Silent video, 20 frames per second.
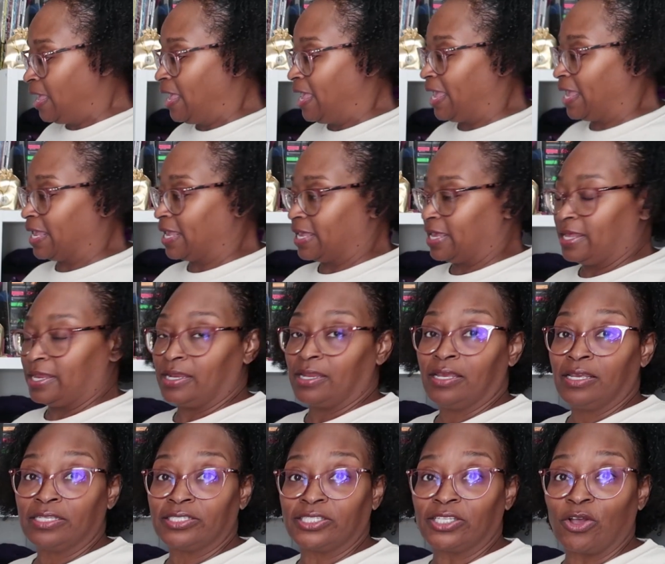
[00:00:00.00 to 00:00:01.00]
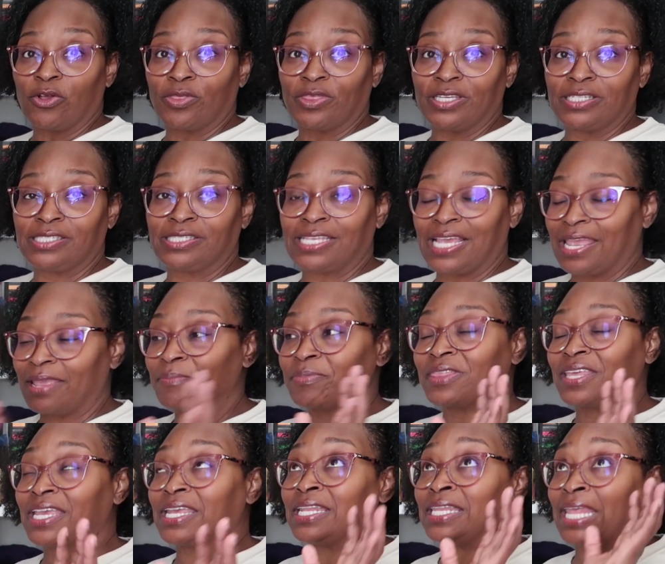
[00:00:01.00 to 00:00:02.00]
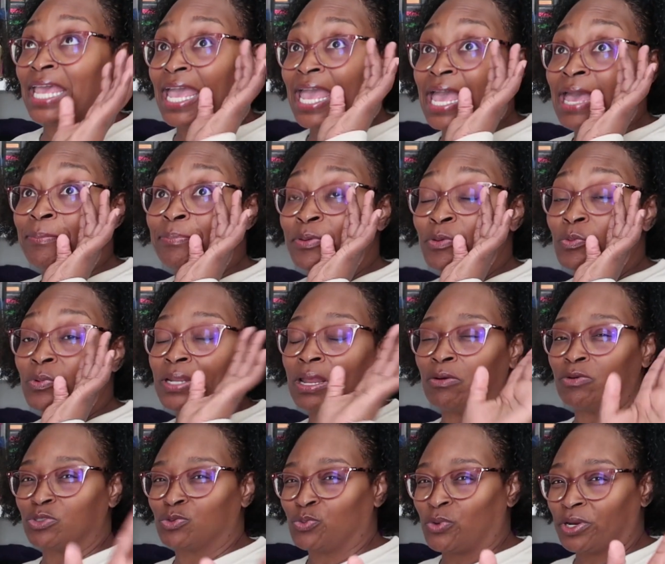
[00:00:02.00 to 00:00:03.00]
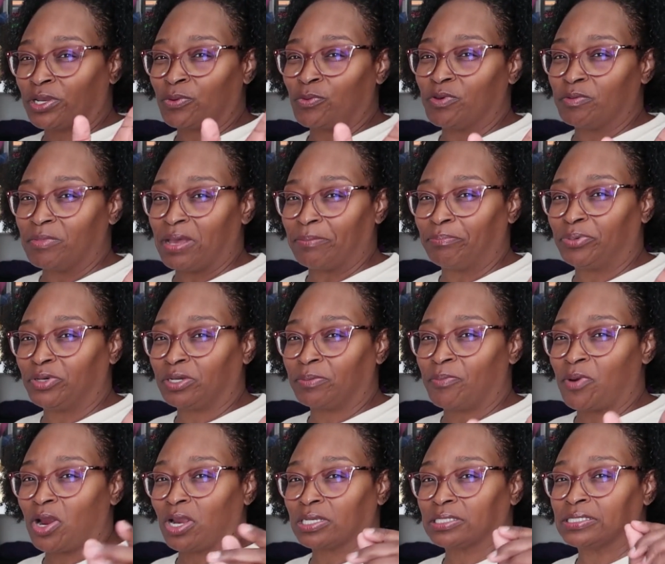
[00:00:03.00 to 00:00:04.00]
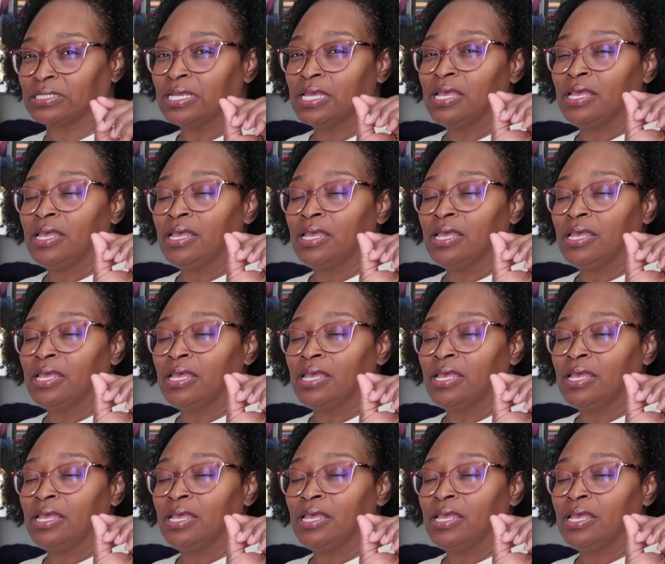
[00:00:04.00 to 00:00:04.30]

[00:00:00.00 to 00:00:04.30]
And so this same thing that happened when I was working with my bookmarks